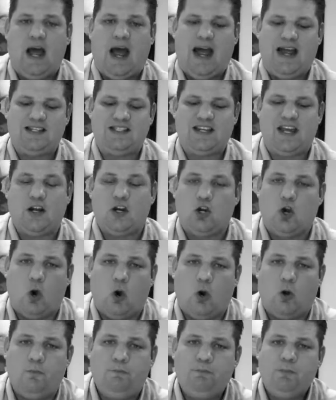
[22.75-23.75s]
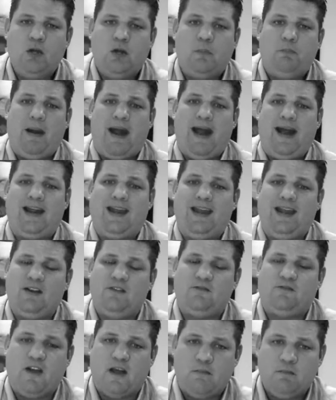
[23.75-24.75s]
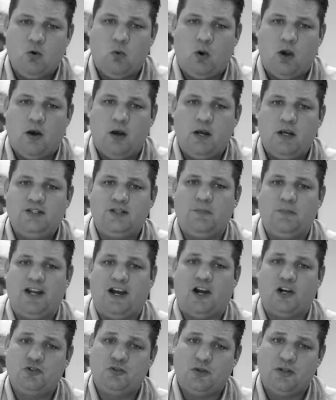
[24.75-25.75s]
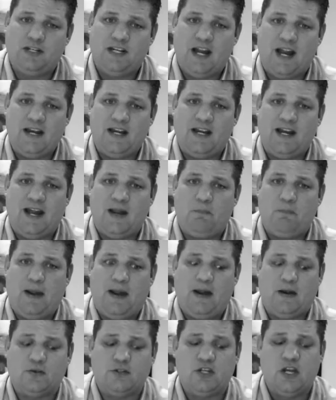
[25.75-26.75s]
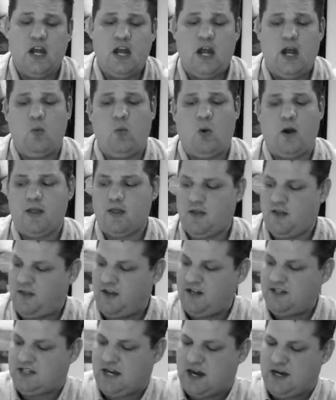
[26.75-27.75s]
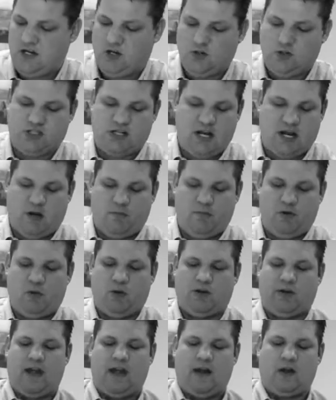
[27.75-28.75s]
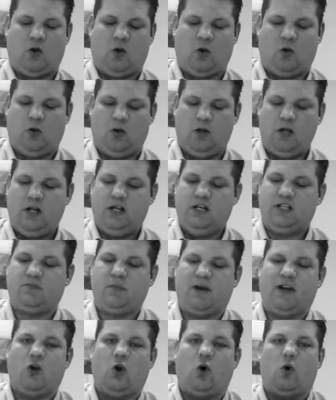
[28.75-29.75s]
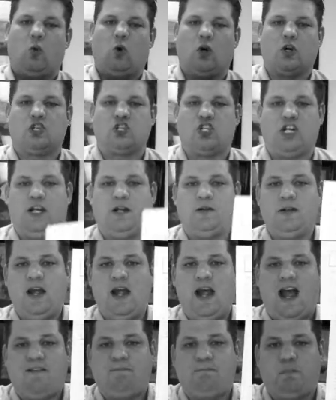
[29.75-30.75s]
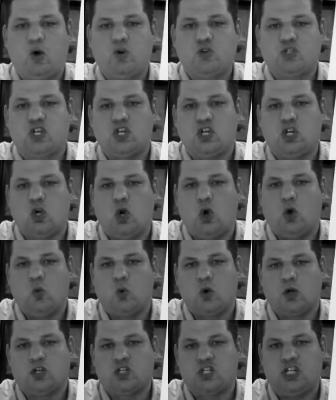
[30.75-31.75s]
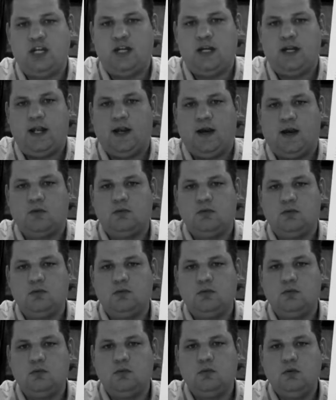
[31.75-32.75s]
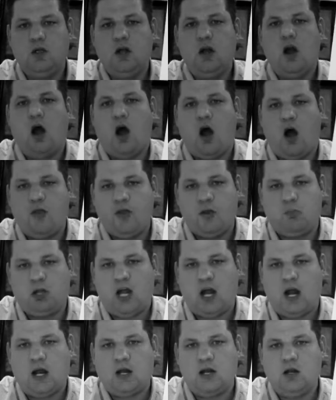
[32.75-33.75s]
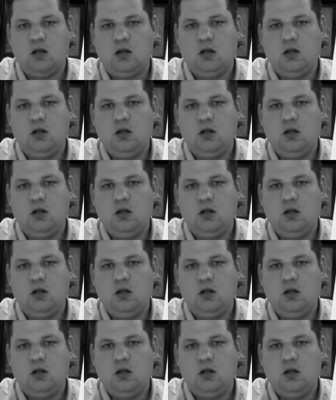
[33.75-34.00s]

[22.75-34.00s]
I set a goal back in February to be 199 pounds. And one of the things I used to help me with is my goal worksheet. I posted a goal worksheet here on the blog.